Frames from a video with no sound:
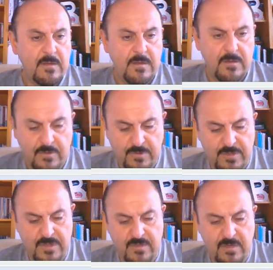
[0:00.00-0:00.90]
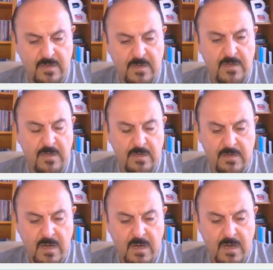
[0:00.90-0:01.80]
So just here
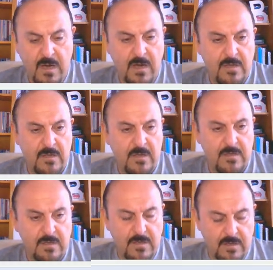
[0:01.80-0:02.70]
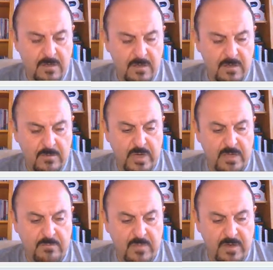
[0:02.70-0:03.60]
I
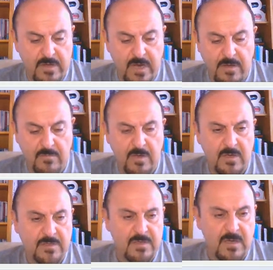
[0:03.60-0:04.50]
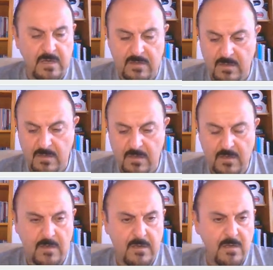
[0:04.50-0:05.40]
write my name, Hasan,
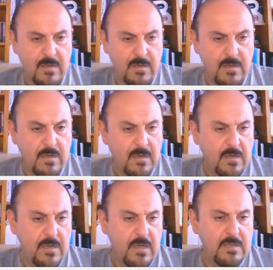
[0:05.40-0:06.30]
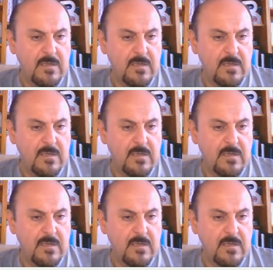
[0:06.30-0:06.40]
and